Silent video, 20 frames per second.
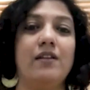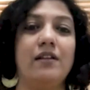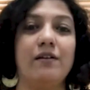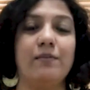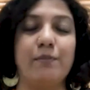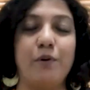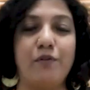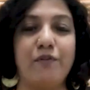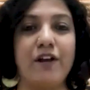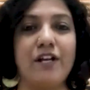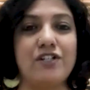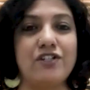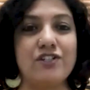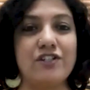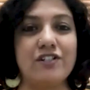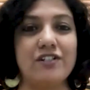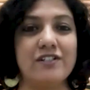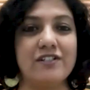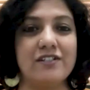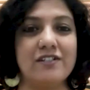the
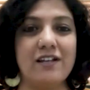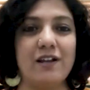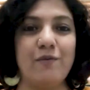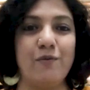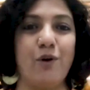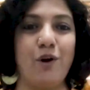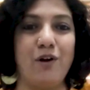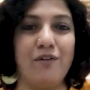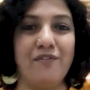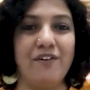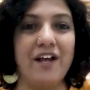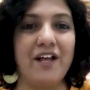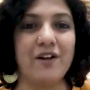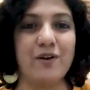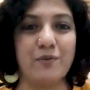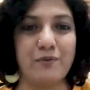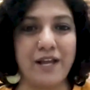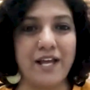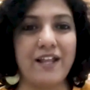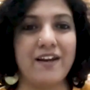professionals involved
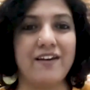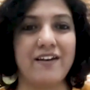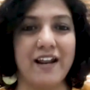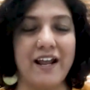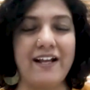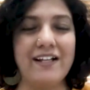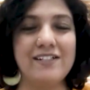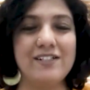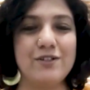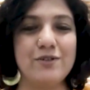are aware, right?